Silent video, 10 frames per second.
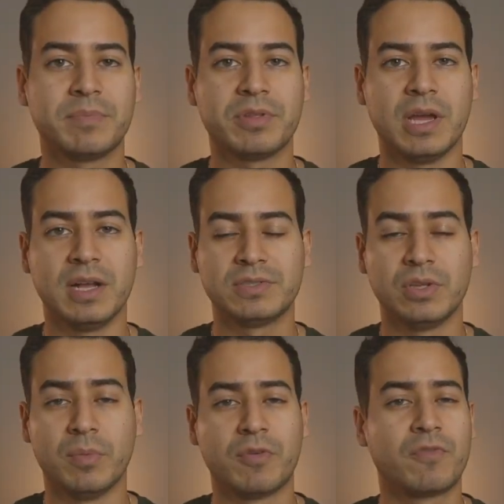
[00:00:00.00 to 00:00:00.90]
something else
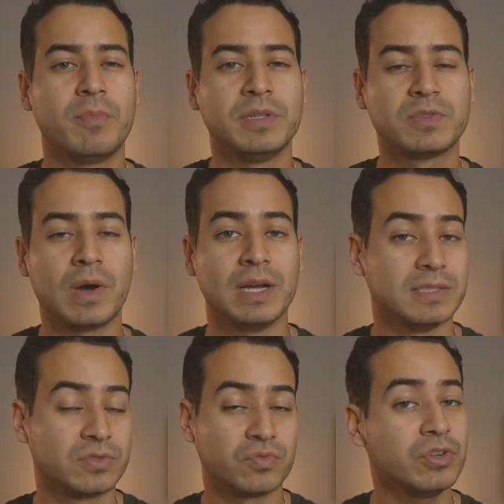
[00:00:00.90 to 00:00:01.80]
though. Performance-wise,
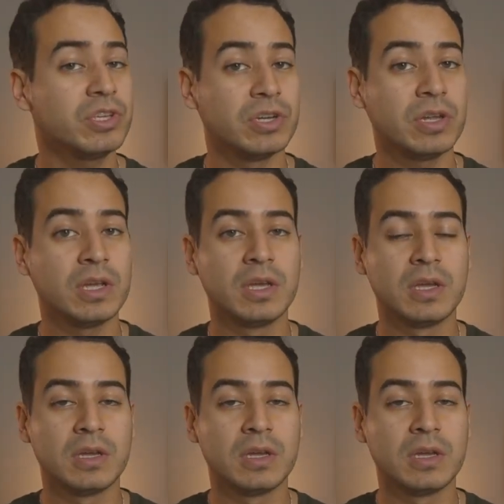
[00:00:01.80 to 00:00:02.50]
it's really good.